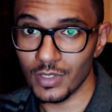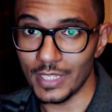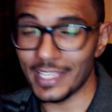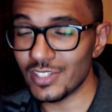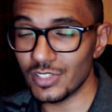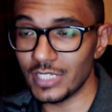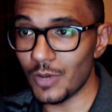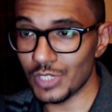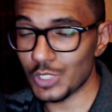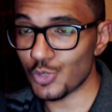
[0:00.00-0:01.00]
Like yesterday, I
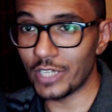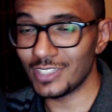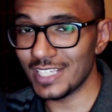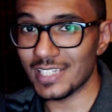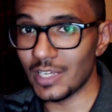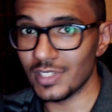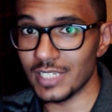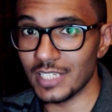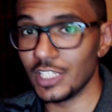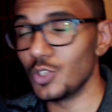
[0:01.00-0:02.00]
was just trying to test out this
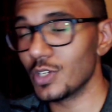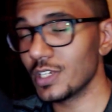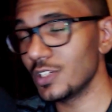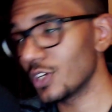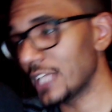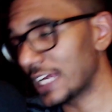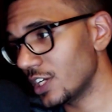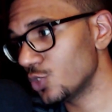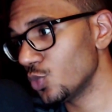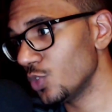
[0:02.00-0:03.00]
idea. You could you could
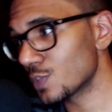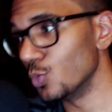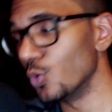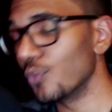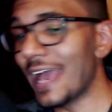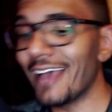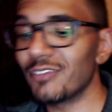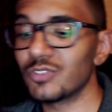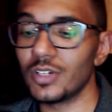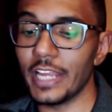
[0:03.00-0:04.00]
actually do this move
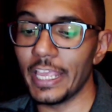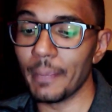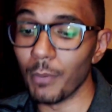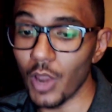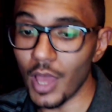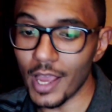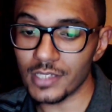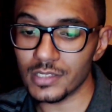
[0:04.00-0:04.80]
after a block